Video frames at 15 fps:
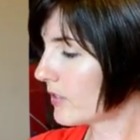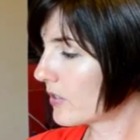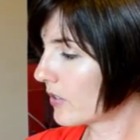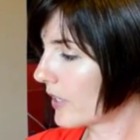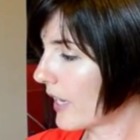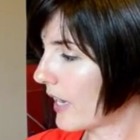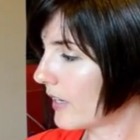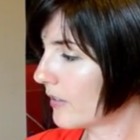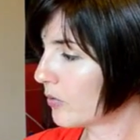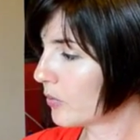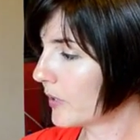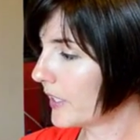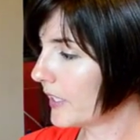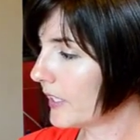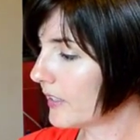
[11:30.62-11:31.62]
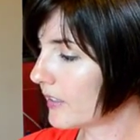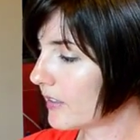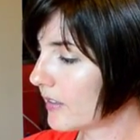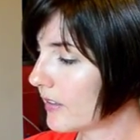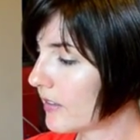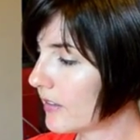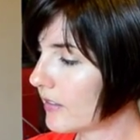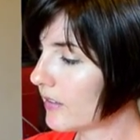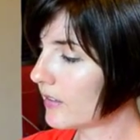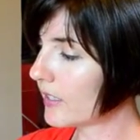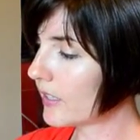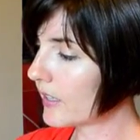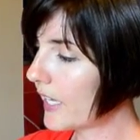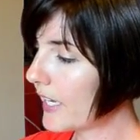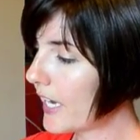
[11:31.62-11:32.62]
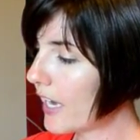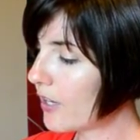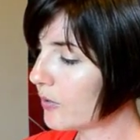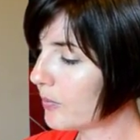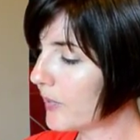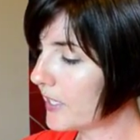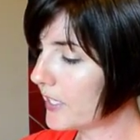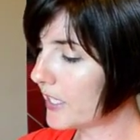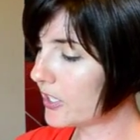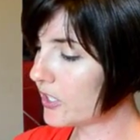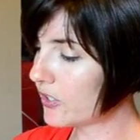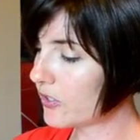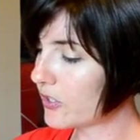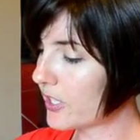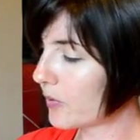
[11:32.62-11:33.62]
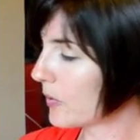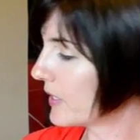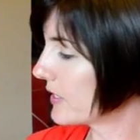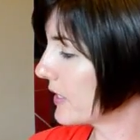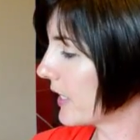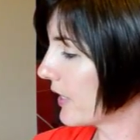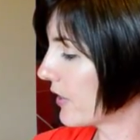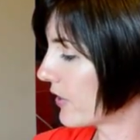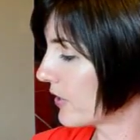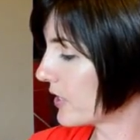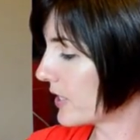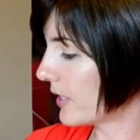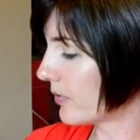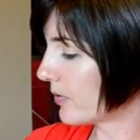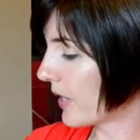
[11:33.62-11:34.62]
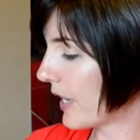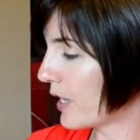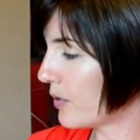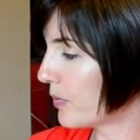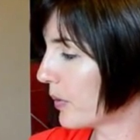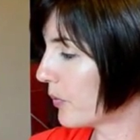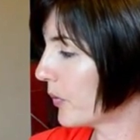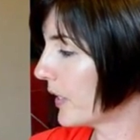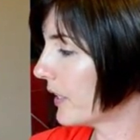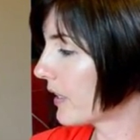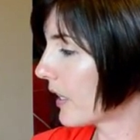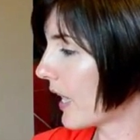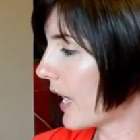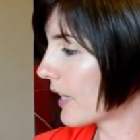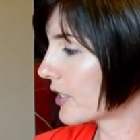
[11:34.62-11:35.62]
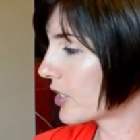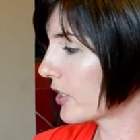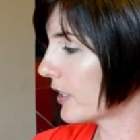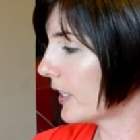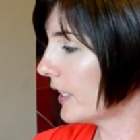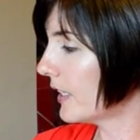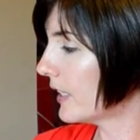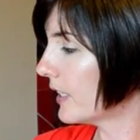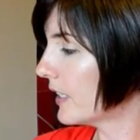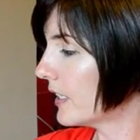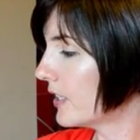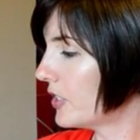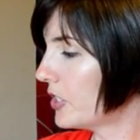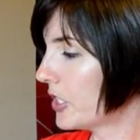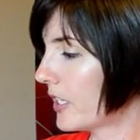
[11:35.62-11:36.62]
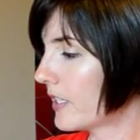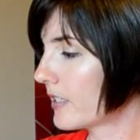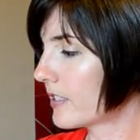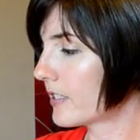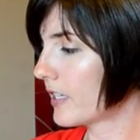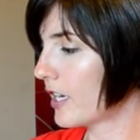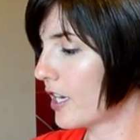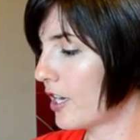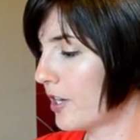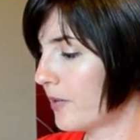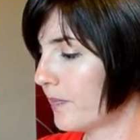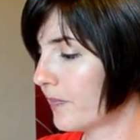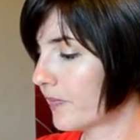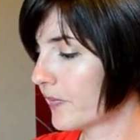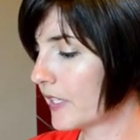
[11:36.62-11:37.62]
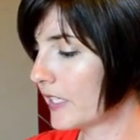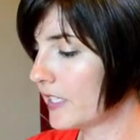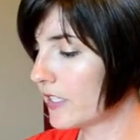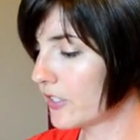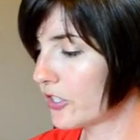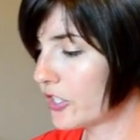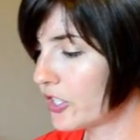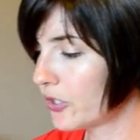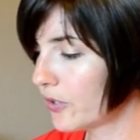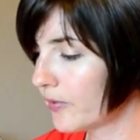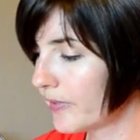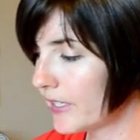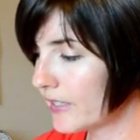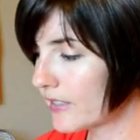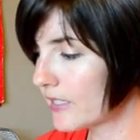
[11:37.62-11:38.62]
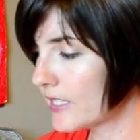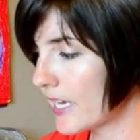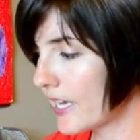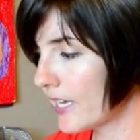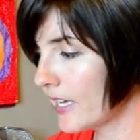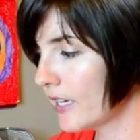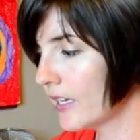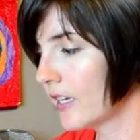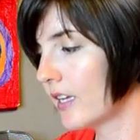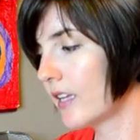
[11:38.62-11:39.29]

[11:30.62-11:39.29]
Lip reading: So yeah, they're laid out on Monday, Tuesday, Wednesday, Thursday, Friday, but we are actually just, he does 2 of these a day.